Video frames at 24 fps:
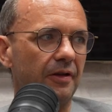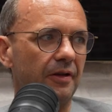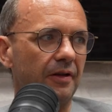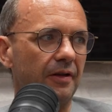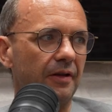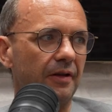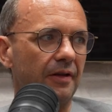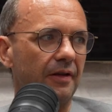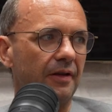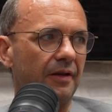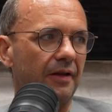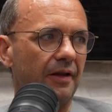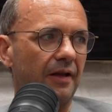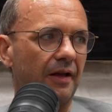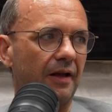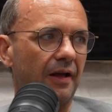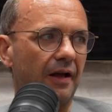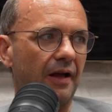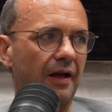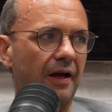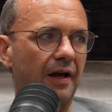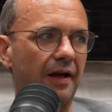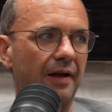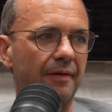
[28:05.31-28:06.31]

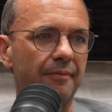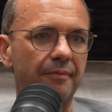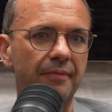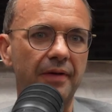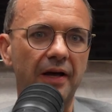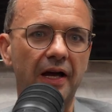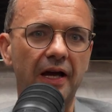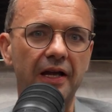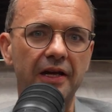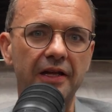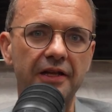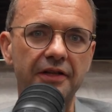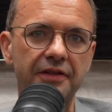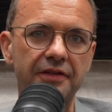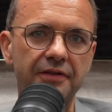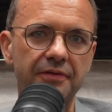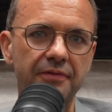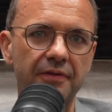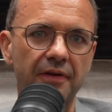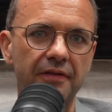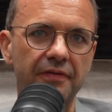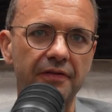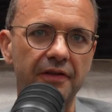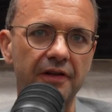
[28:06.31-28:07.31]
And it's
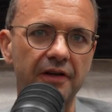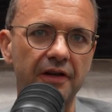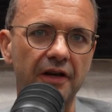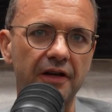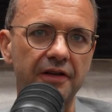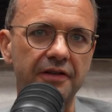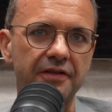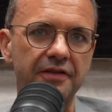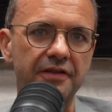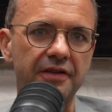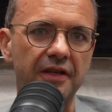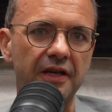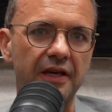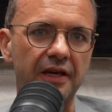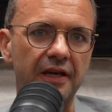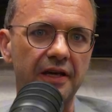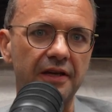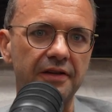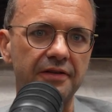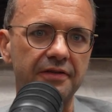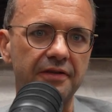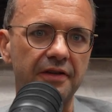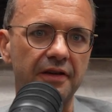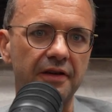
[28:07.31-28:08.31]
the nice thing
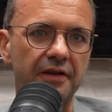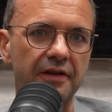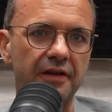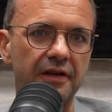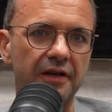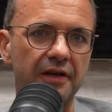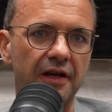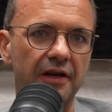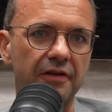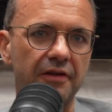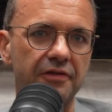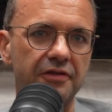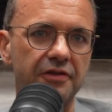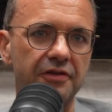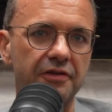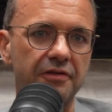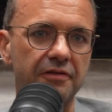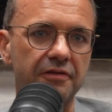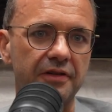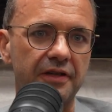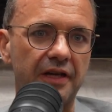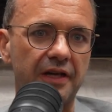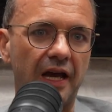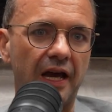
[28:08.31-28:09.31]
is that,
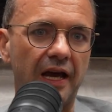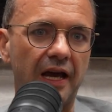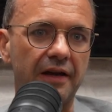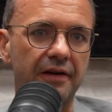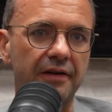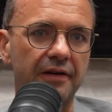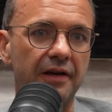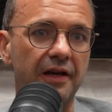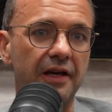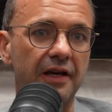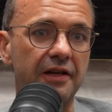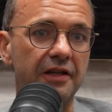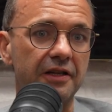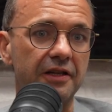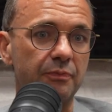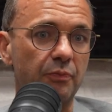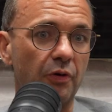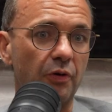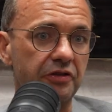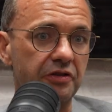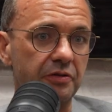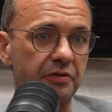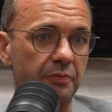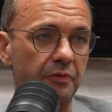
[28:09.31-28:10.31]
students it is
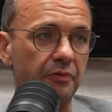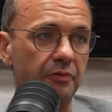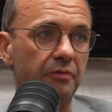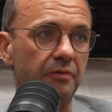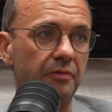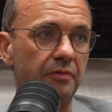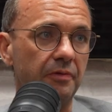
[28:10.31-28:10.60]
possible,